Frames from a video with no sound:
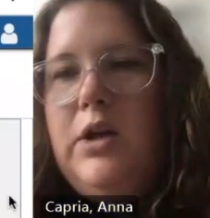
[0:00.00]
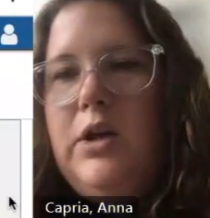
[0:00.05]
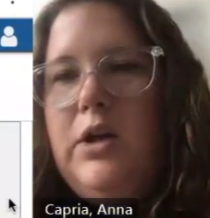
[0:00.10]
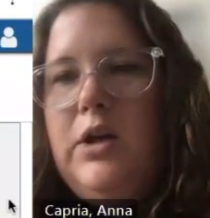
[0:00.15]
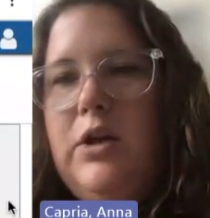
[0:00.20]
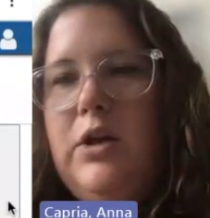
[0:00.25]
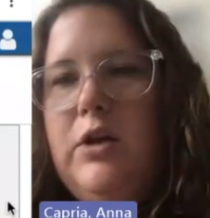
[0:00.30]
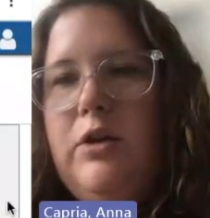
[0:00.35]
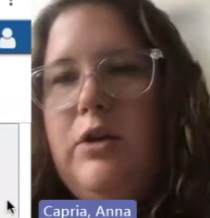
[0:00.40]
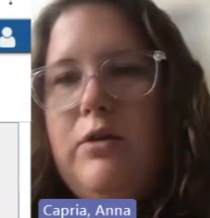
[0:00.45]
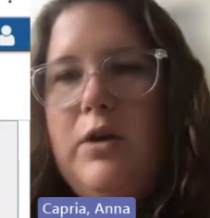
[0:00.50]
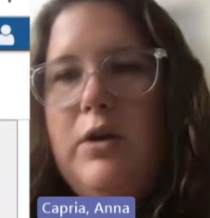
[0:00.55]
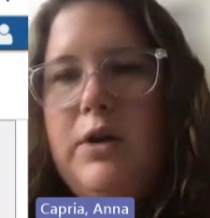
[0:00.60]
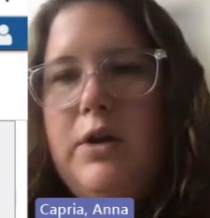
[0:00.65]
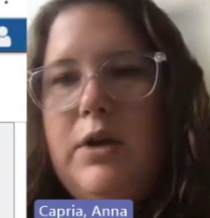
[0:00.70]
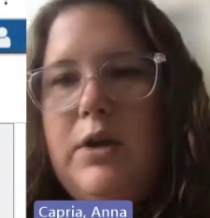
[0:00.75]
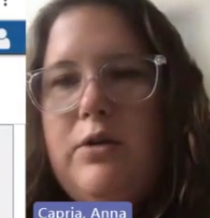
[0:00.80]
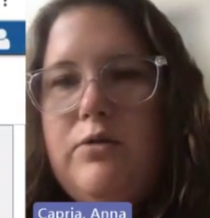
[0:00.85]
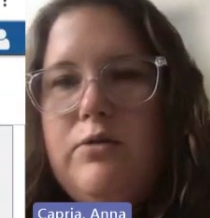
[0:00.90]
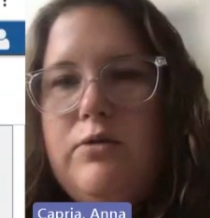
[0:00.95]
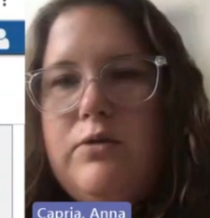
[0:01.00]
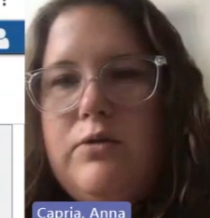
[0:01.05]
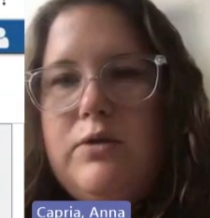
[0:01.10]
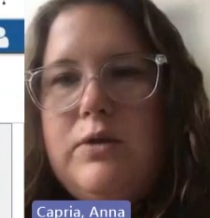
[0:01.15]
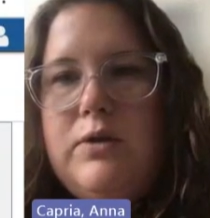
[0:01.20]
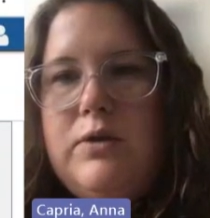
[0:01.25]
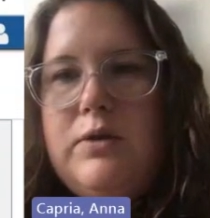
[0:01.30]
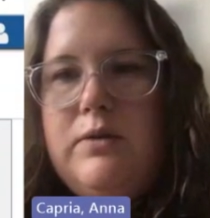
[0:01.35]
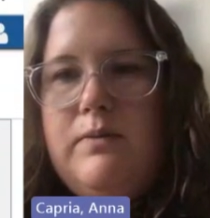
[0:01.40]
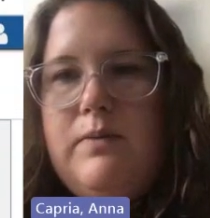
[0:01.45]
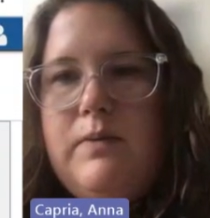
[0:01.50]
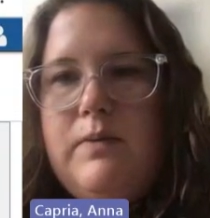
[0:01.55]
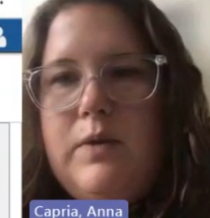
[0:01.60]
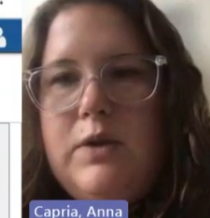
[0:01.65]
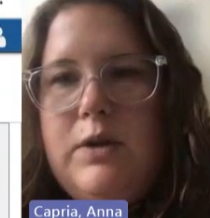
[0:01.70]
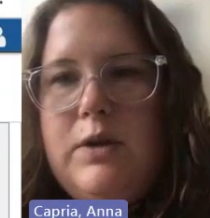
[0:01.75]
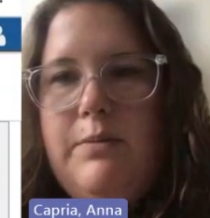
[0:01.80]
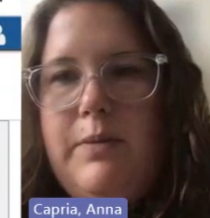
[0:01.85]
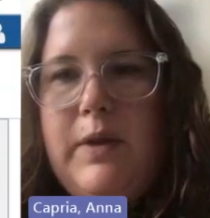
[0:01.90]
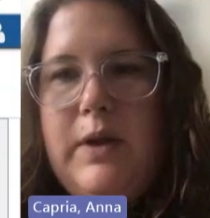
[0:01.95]
you could
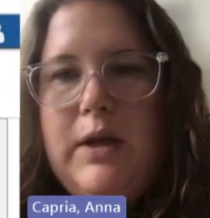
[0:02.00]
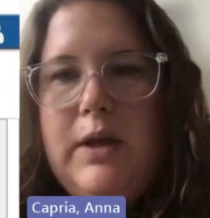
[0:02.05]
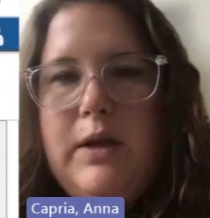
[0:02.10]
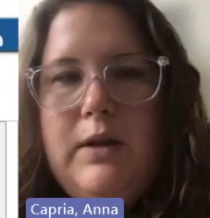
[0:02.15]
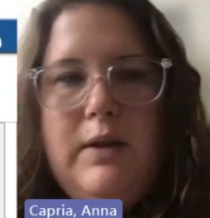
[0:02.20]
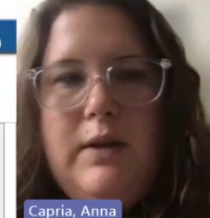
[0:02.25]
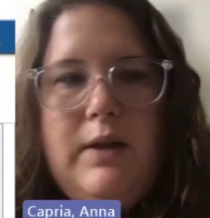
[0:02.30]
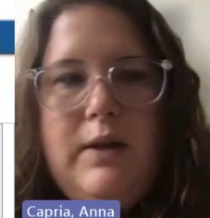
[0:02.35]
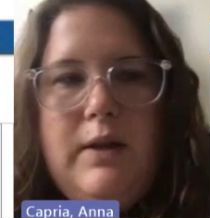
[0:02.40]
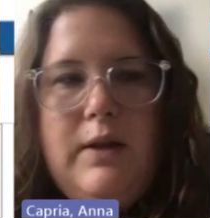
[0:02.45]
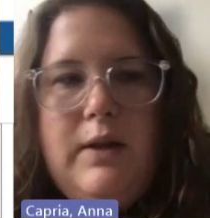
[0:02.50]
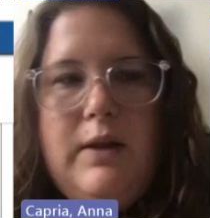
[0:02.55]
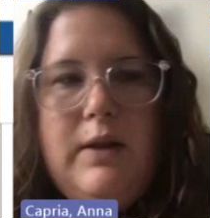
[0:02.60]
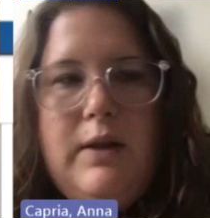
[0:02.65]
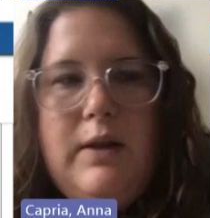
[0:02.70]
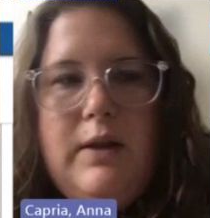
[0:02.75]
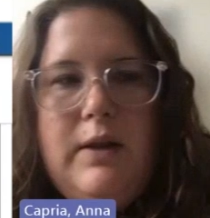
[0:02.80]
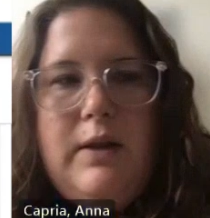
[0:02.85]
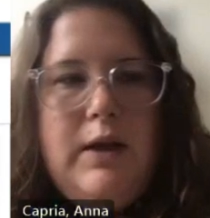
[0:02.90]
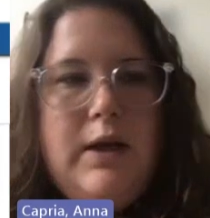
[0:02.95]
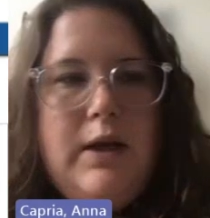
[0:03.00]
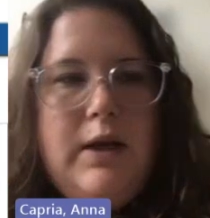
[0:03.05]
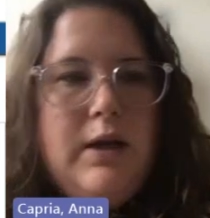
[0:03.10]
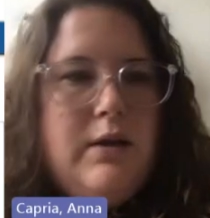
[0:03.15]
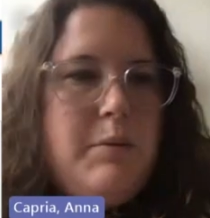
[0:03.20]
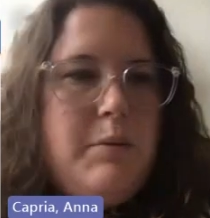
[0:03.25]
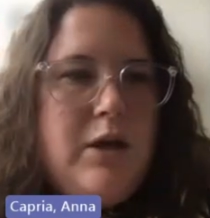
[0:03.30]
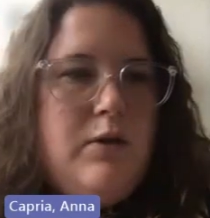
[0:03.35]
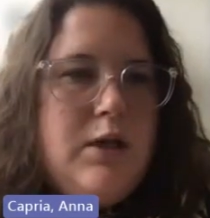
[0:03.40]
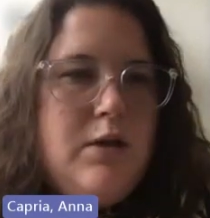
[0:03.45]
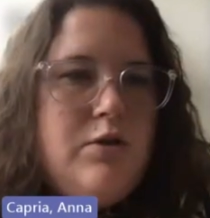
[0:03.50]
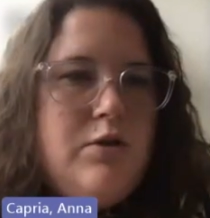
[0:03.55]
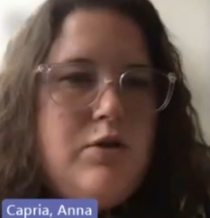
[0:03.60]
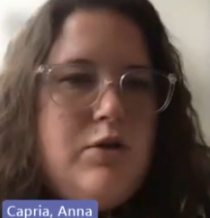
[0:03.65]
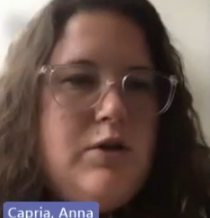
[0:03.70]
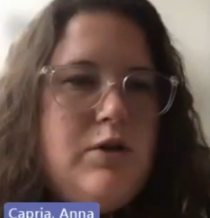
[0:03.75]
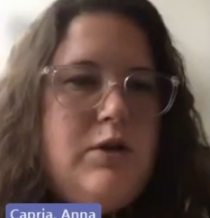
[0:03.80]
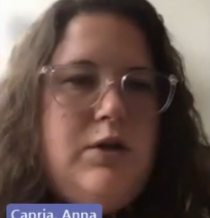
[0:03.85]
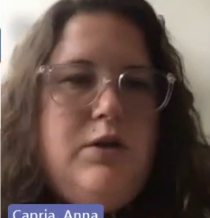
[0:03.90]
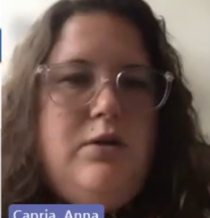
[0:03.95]
use something like the pango
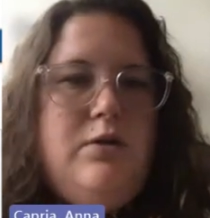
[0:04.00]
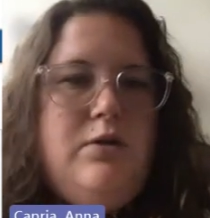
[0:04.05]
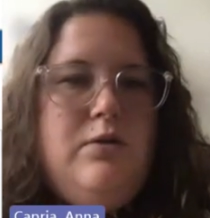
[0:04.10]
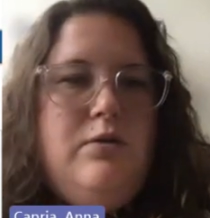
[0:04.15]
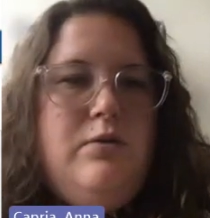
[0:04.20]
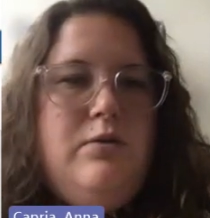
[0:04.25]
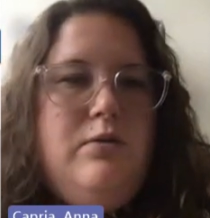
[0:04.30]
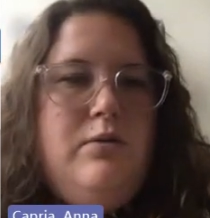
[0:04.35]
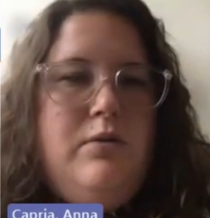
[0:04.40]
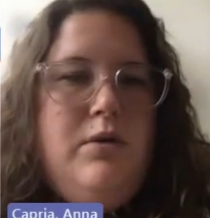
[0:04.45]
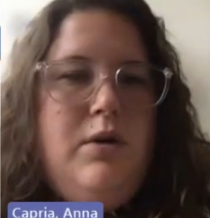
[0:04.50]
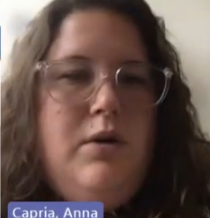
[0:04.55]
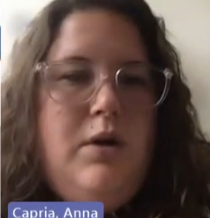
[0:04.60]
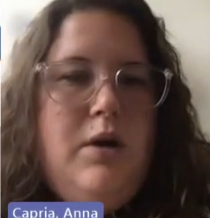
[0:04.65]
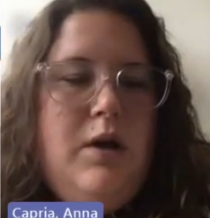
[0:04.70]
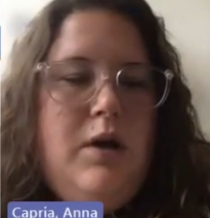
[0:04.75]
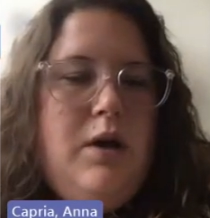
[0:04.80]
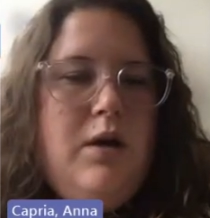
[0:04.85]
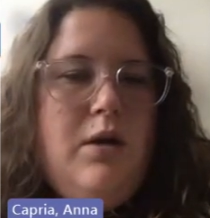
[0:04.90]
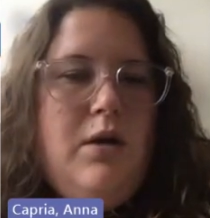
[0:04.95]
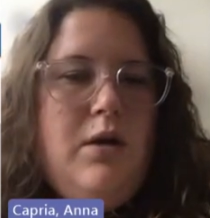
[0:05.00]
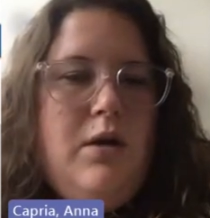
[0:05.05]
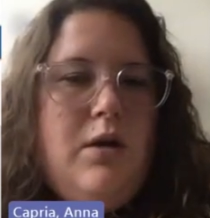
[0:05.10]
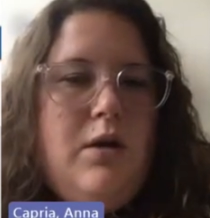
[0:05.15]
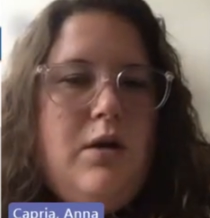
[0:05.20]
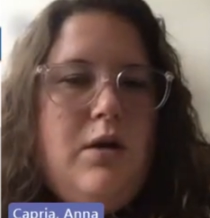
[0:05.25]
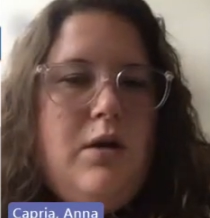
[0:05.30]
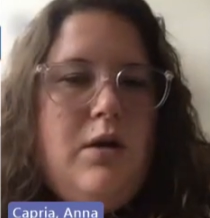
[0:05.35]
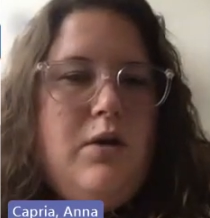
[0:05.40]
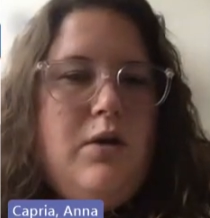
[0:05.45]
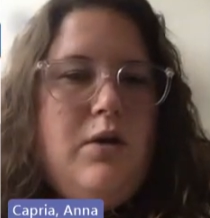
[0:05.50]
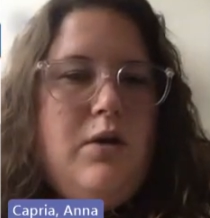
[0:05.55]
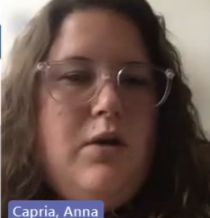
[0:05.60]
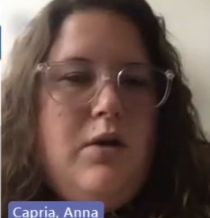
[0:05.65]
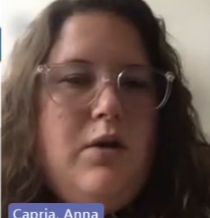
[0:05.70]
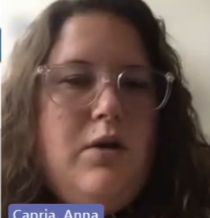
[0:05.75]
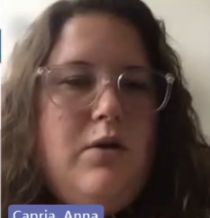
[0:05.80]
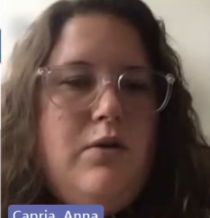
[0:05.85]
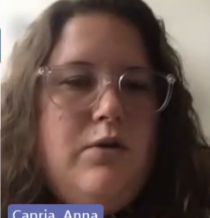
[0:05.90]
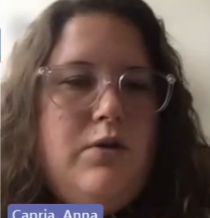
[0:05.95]
lineage to
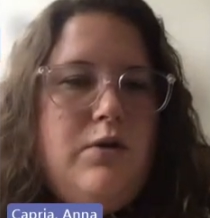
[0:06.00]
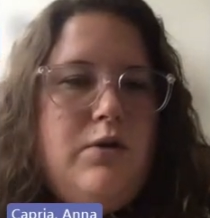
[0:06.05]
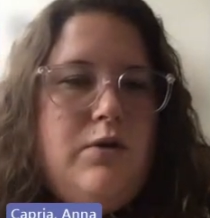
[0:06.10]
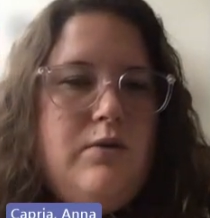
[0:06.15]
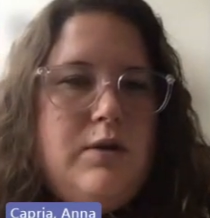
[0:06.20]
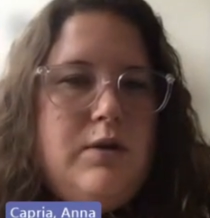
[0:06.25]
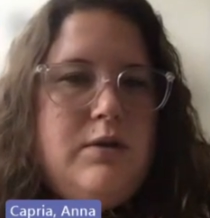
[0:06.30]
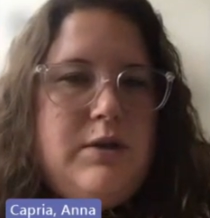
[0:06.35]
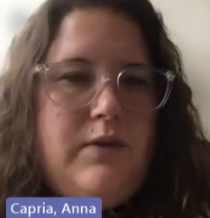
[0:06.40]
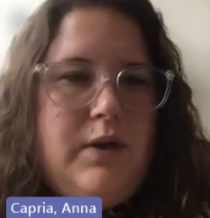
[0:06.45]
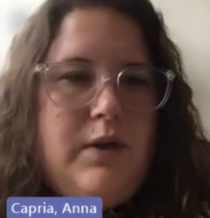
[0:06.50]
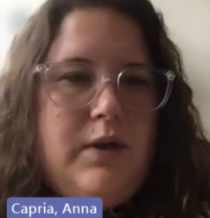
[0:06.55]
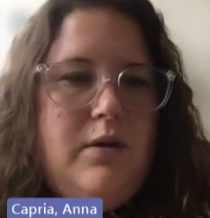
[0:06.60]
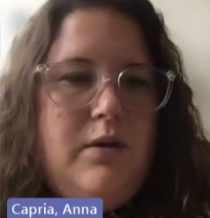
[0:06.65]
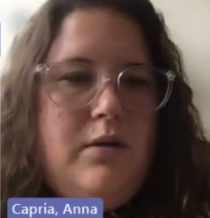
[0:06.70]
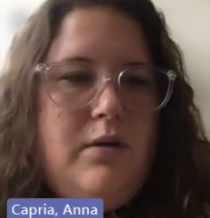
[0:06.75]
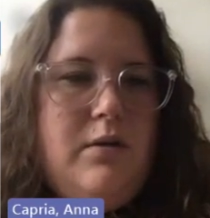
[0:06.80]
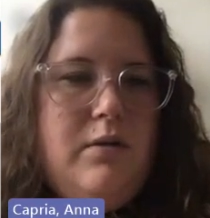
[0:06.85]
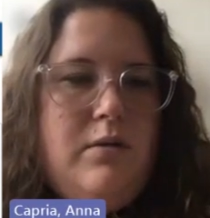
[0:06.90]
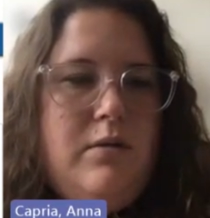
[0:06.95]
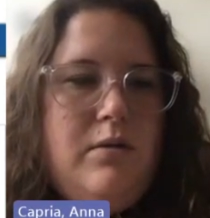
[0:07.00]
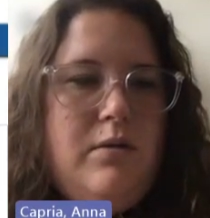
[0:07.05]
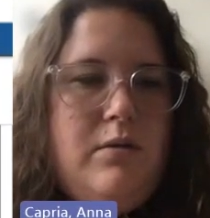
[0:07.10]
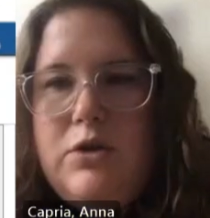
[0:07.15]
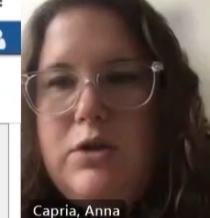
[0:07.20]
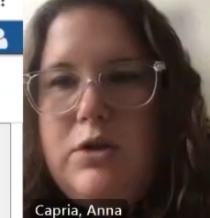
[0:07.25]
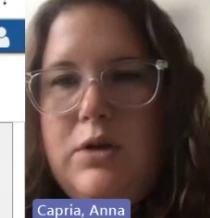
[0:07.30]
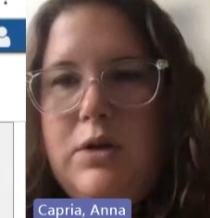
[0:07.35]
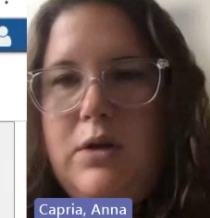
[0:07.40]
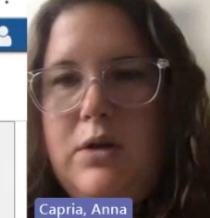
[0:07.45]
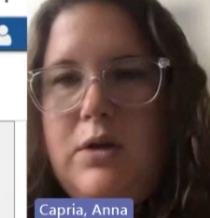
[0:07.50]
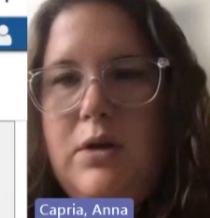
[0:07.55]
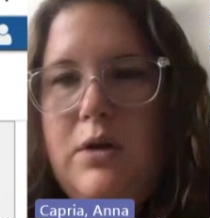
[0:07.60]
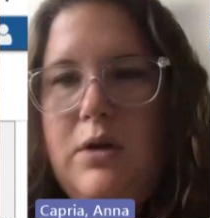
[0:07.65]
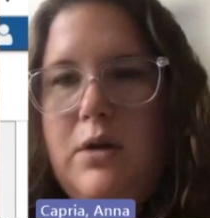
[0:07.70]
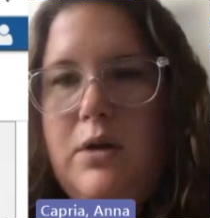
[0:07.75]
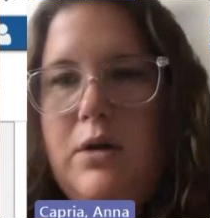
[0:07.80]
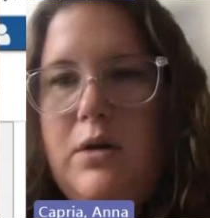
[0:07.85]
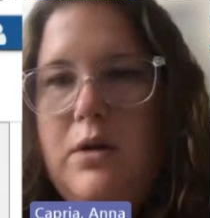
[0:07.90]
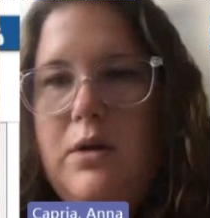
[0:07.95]
go to a specific branch,